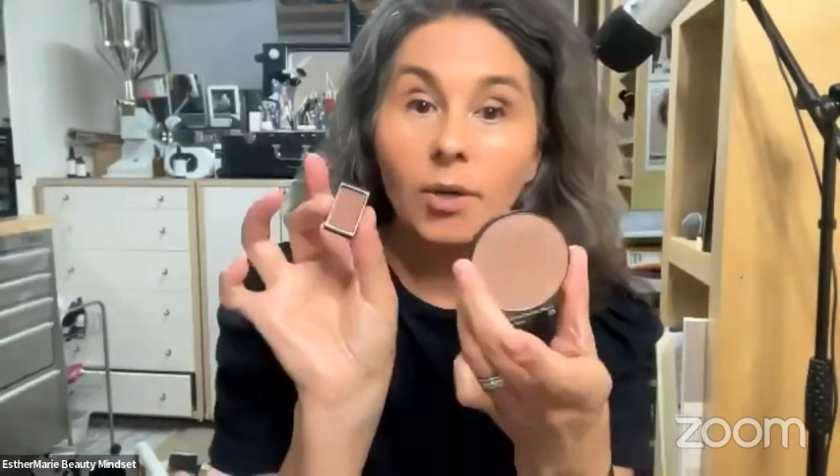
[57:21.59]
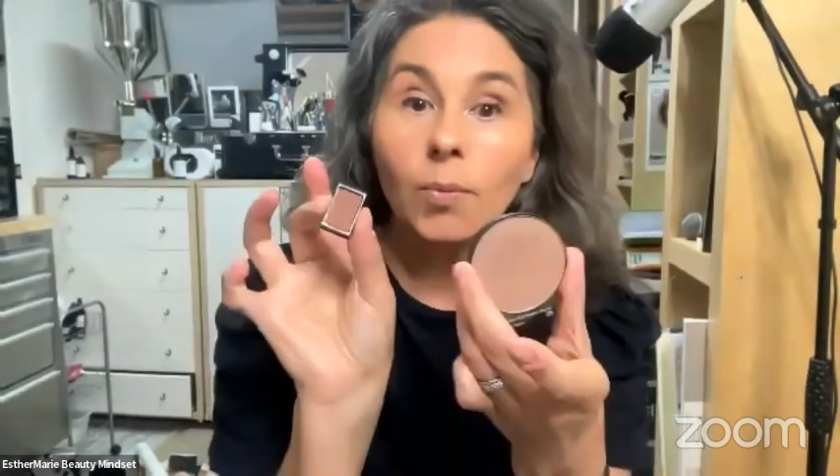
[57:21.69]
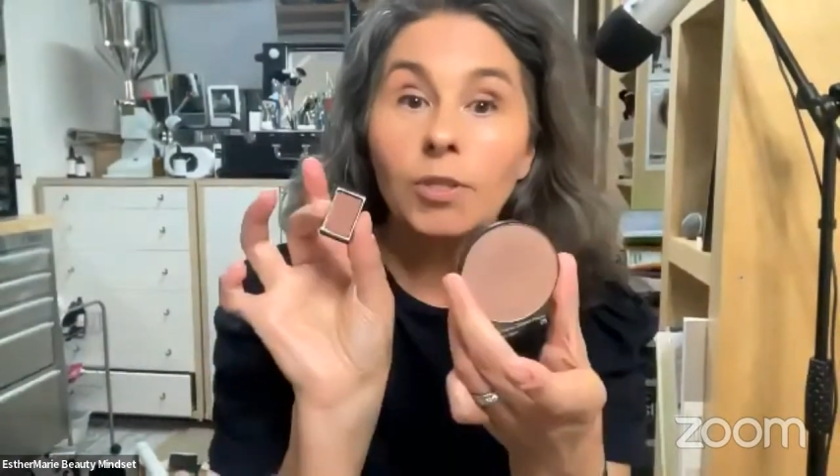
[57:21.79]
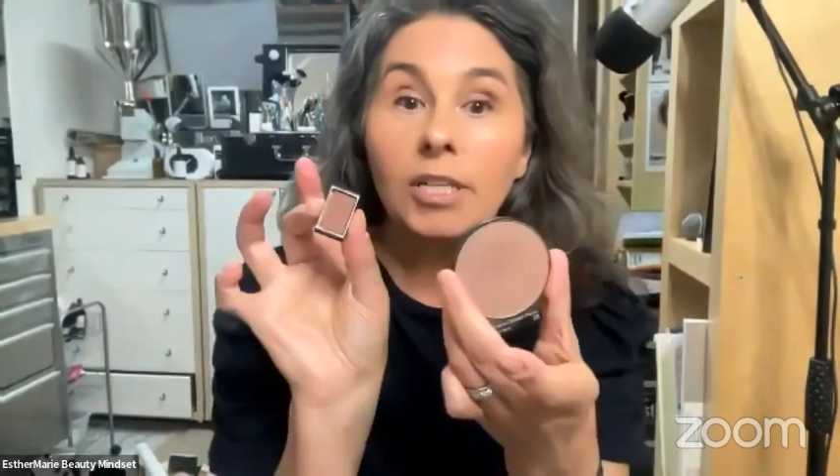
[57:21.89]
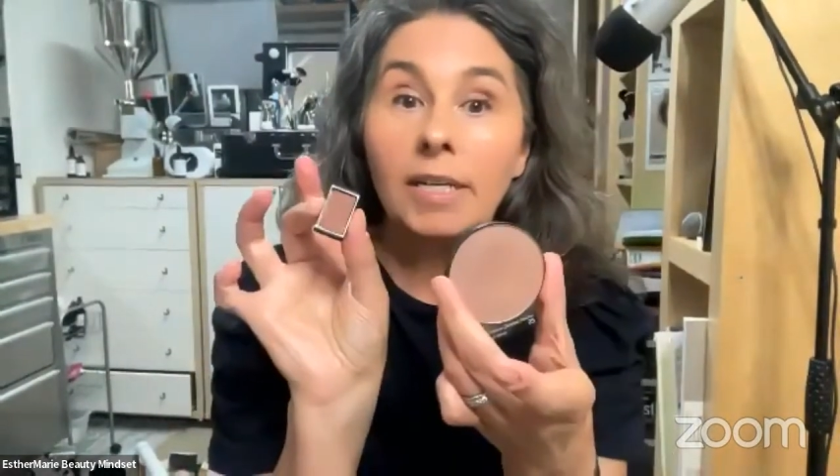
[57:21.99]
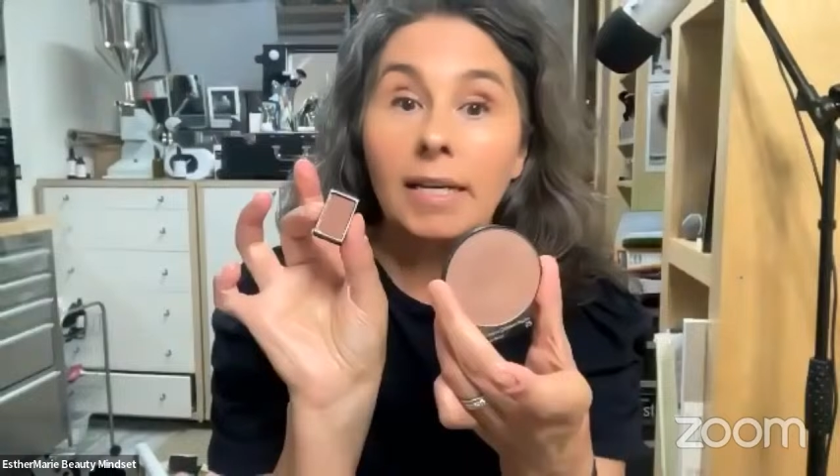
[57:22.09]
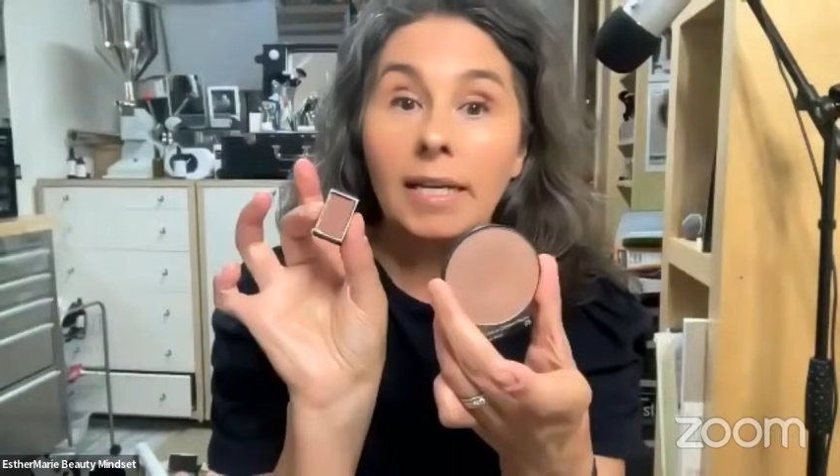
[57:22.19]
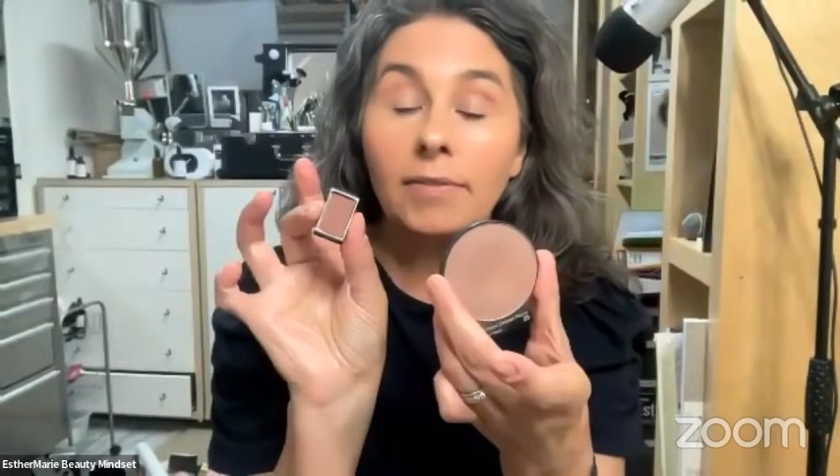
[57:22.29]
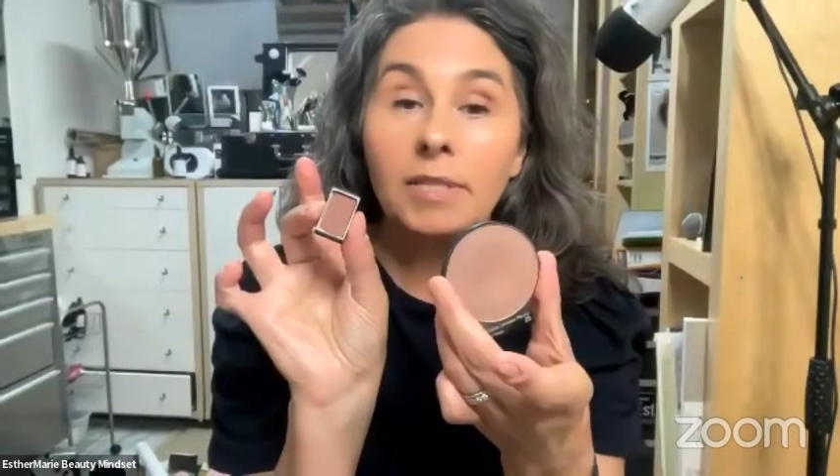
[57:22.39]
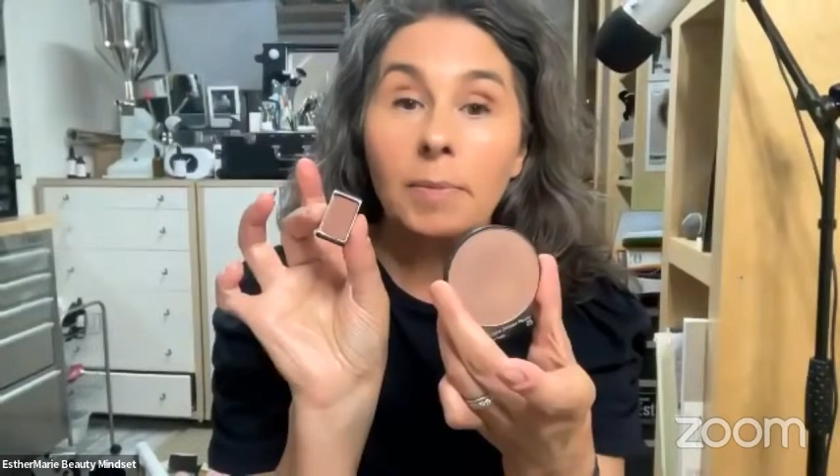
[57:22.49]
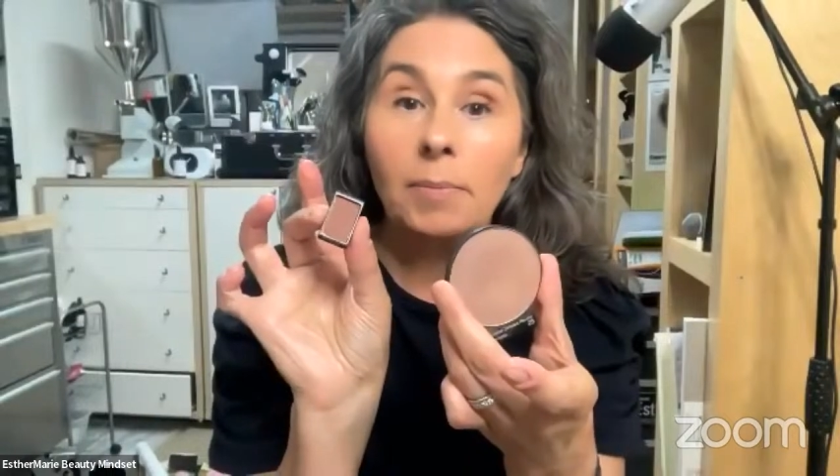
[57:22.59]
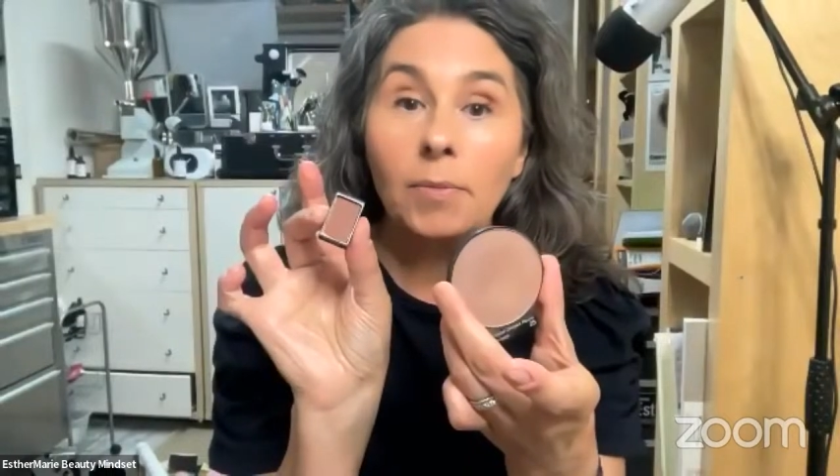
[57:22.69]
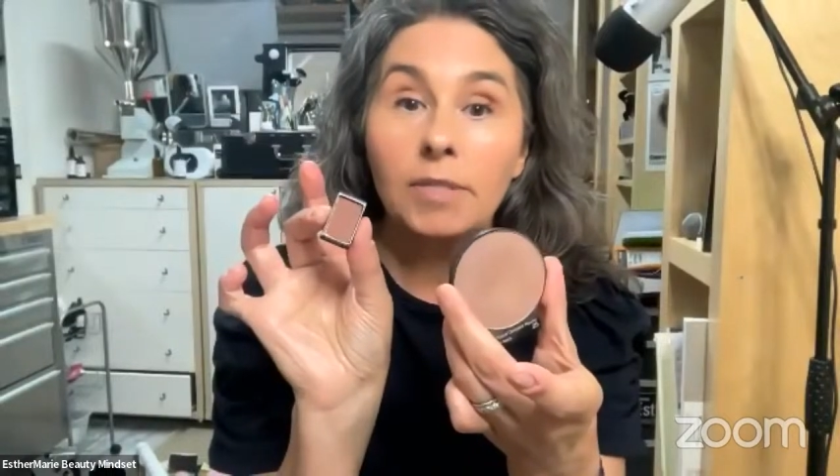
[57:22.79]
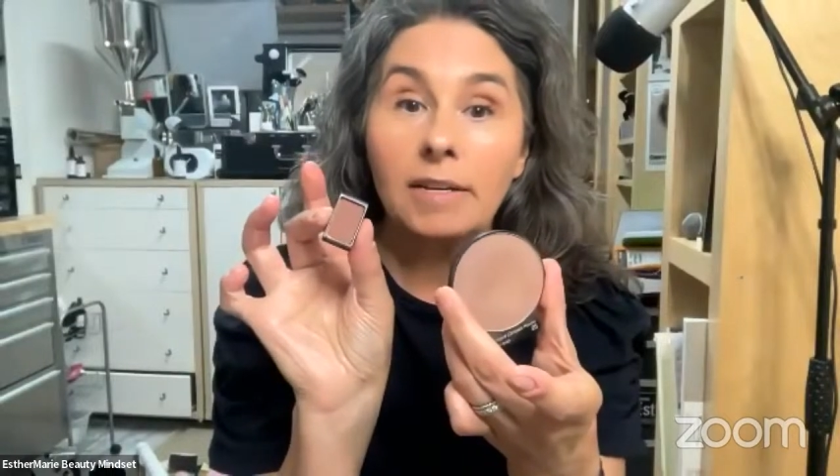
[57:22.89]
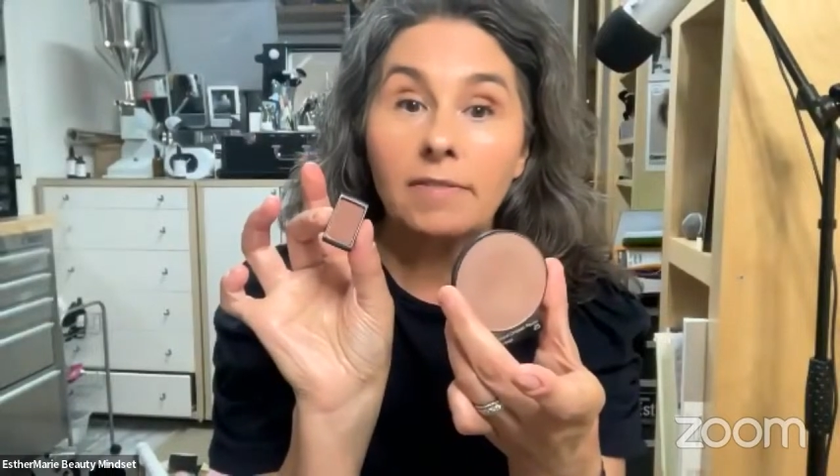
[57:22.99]
which are going to give us a bit more
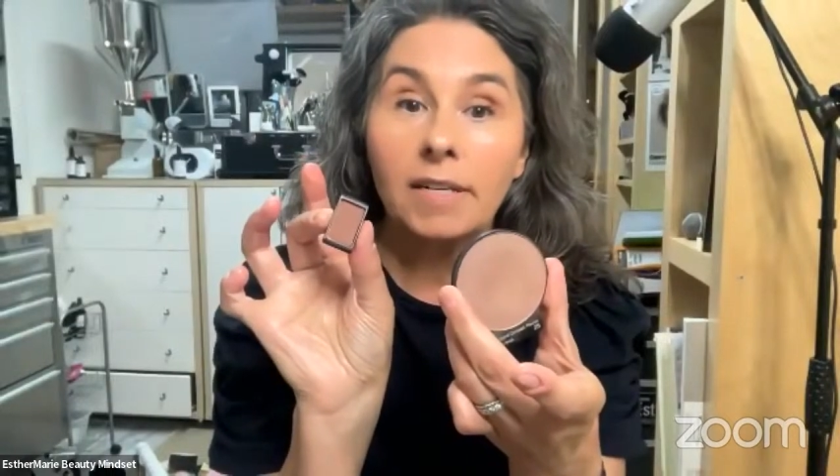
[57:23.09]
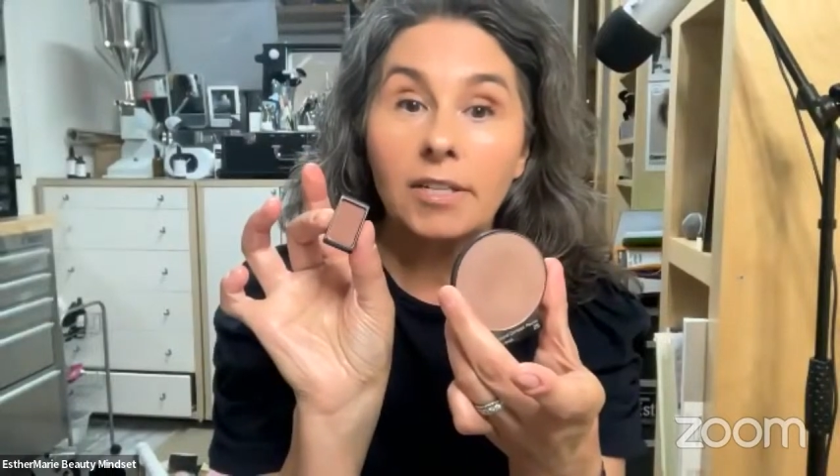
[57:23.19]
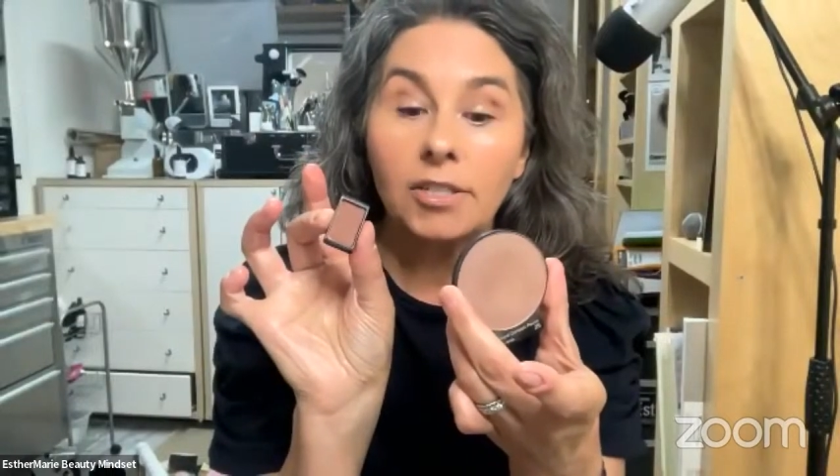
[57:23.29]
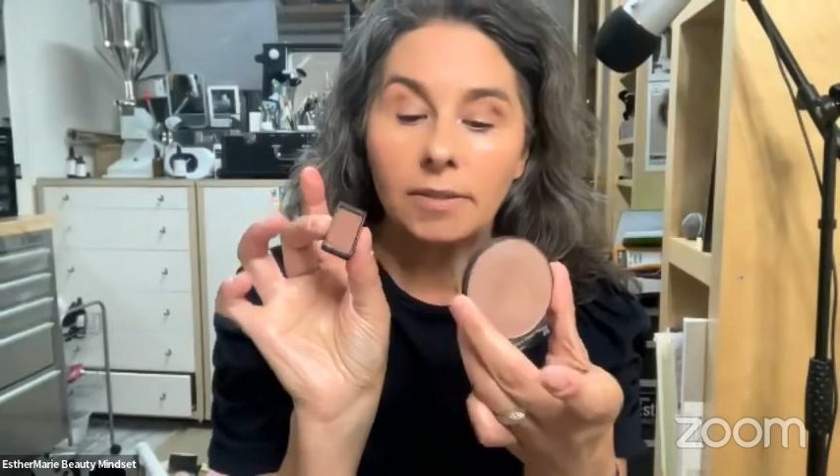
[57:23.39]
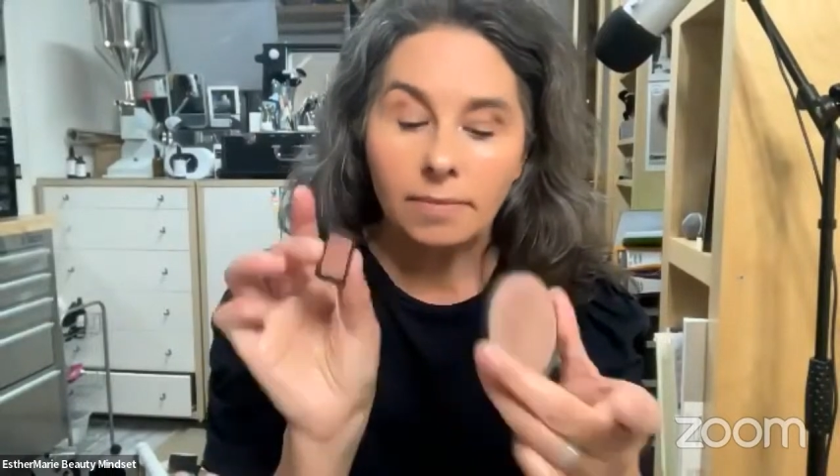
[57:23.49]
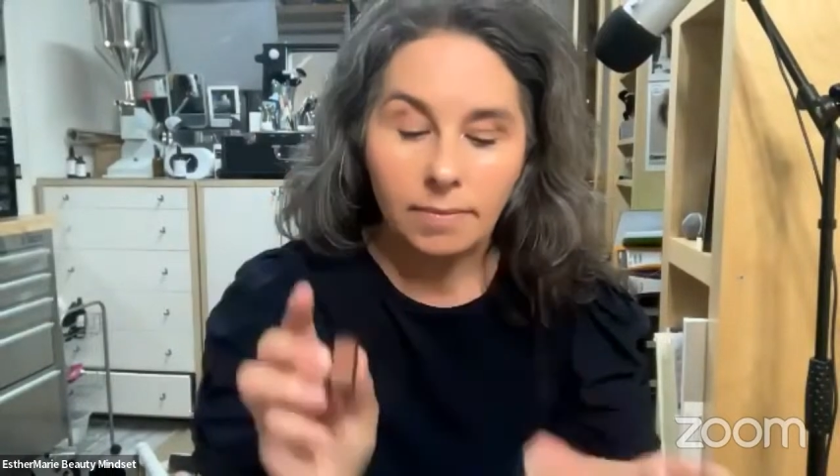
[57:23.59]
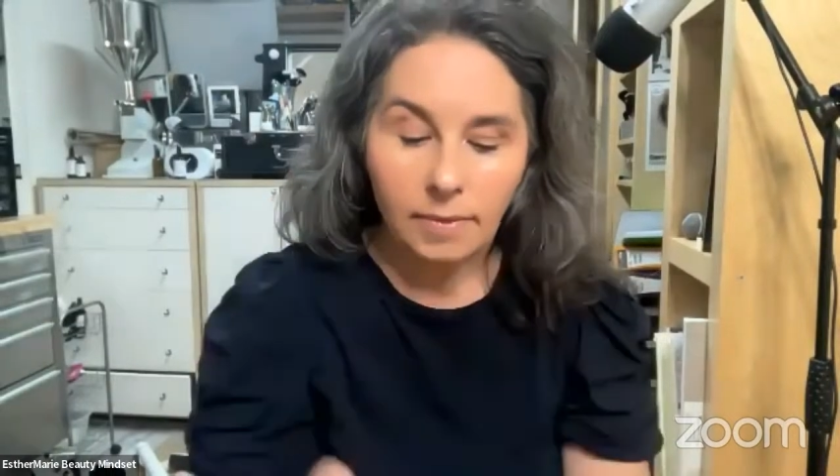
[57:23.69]
definition.